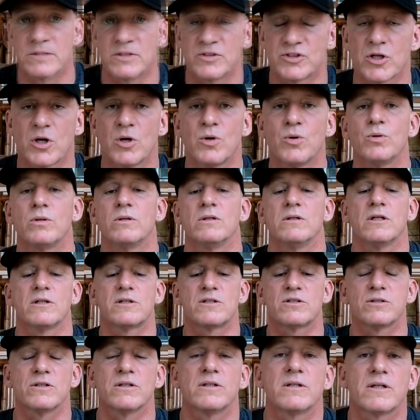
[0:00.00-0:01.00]
So
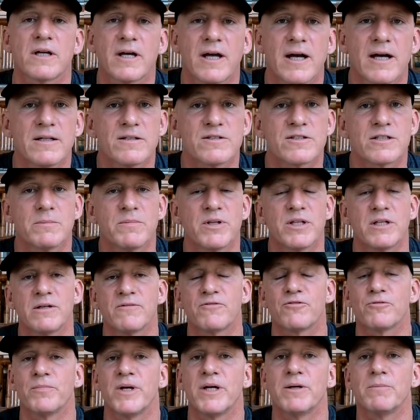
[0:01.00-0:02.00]
let's look at some of the
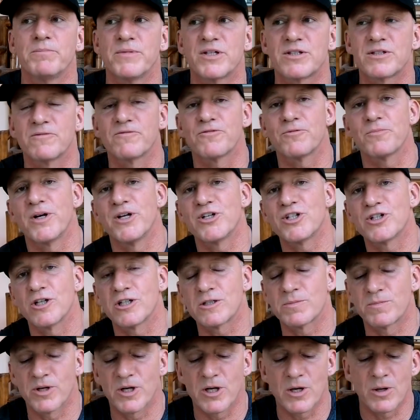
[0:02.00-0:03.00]
misinformation
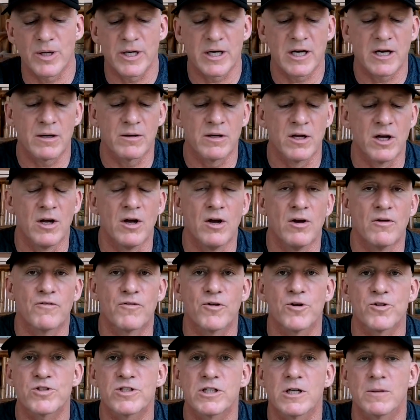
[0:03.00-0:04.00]
that's been going out.
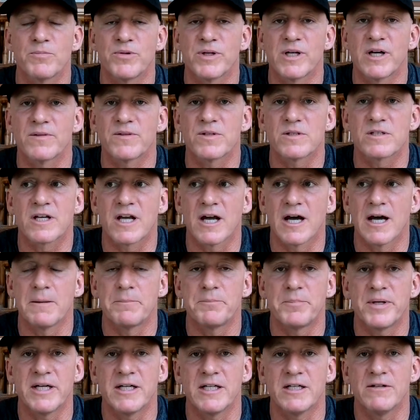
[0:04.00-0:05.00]
First up, we got this guy,
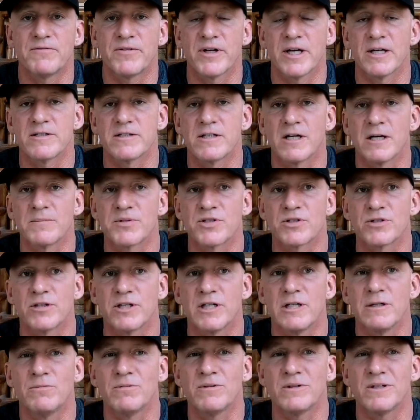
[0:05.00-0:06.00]
PD Van Dumpster.
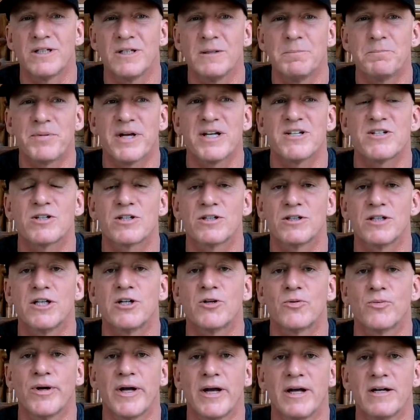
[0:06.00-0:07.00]
He basically
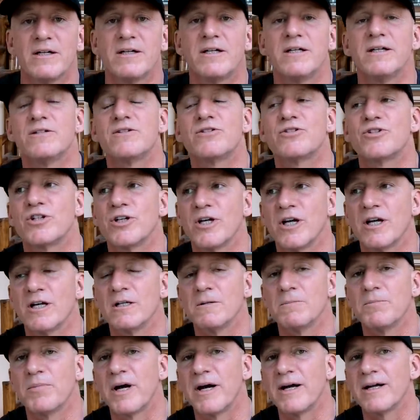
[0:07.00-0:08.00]
created his
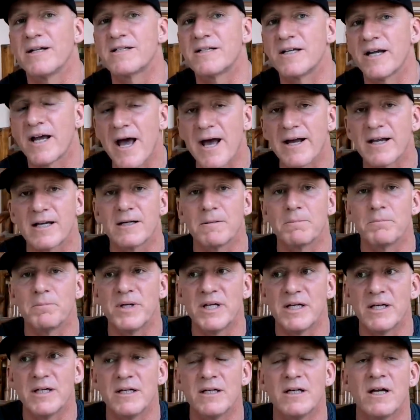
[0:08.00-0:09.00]
channel by attacking
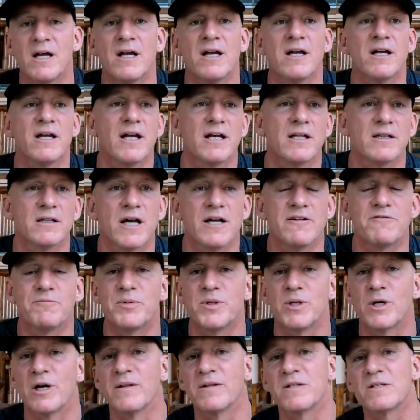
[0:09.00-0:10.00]
me and Life
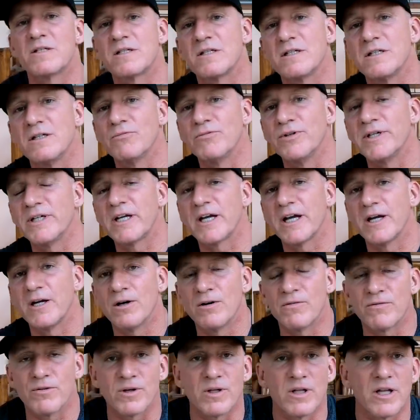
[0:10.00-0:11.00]
Beyond the Sea, Rike
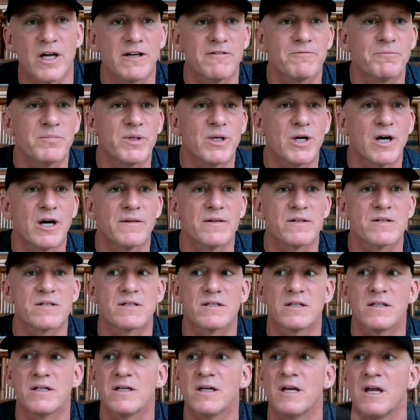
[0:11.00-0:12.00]
over at Life Beyond the
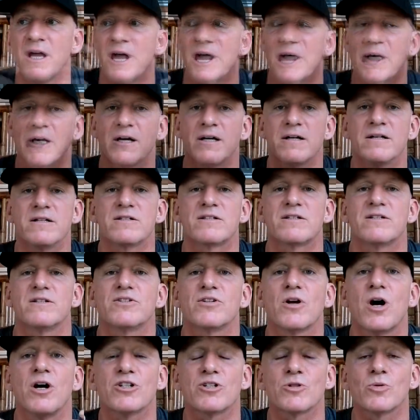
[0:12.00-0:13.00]
Sea, because
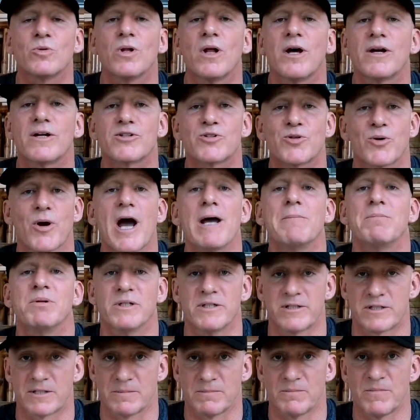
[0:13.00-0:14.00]
there's also a lot of
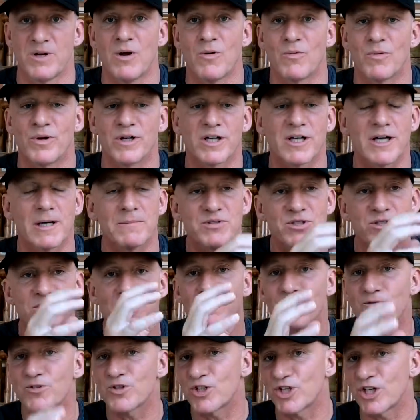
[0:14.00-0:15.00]
tribalism. When it comes to
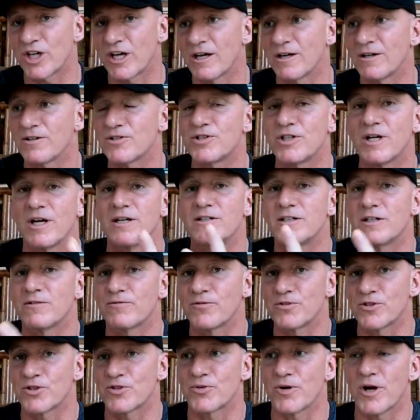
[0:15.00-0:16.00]
different channels, you got
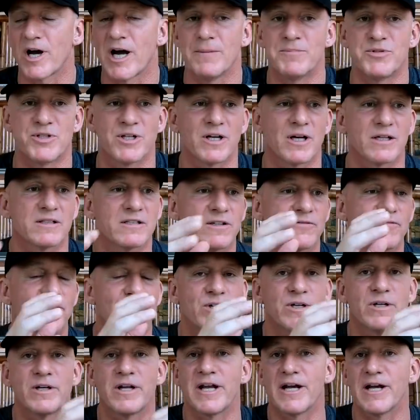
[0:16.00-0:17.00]
different tribes, you got
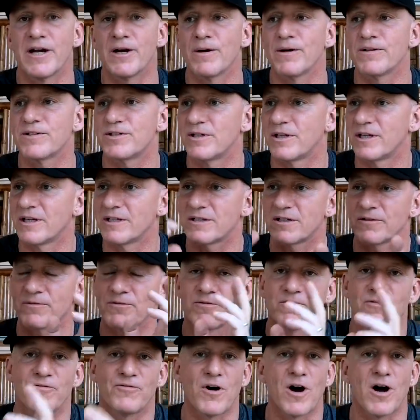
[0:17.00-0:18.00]
different adherents, you got
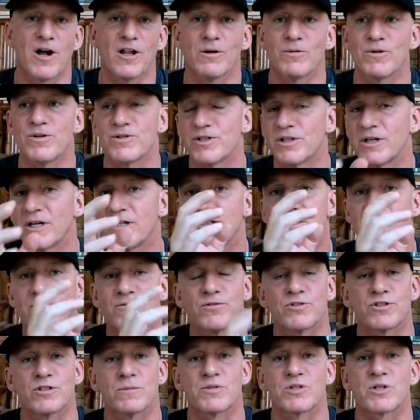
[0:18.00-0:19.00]
different followers, you got
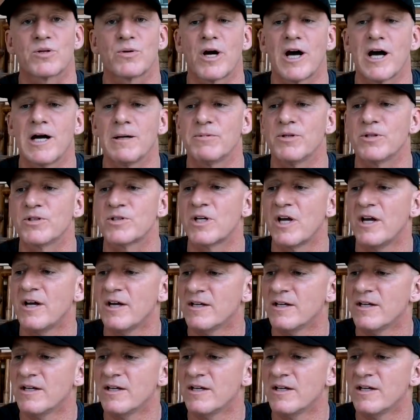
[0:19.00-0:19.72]
different subscribers.